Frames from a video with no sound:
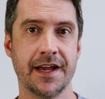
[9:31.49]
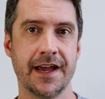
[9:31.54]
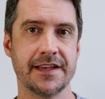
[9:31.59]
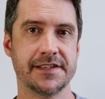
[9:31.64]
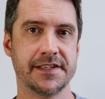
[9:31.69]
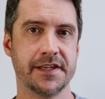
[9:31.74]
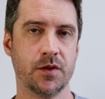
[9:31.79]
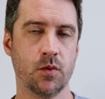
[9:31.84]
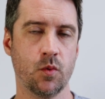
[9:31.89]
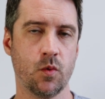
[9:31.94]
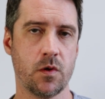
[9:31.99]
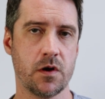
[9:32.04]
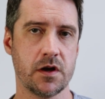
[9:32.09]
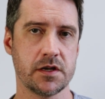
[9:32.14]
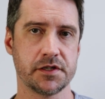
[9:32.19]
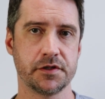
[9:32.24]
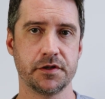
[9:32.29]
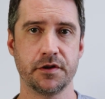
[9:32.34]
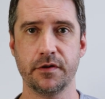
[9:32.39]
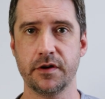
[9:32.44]
as it
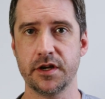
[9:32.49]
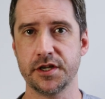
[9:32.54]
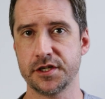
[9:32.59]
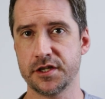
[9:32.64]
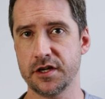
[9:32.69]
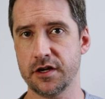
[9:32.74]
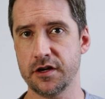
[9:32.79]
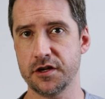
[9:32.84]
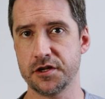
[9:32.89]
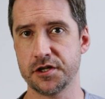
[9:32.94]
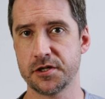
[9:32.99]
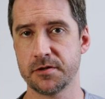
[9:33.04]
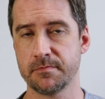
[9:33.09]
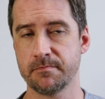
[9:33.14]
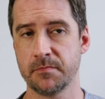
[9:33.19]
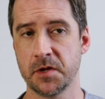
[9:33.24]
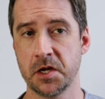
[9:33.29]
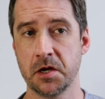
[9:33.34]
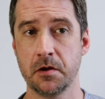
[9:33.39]
was to research.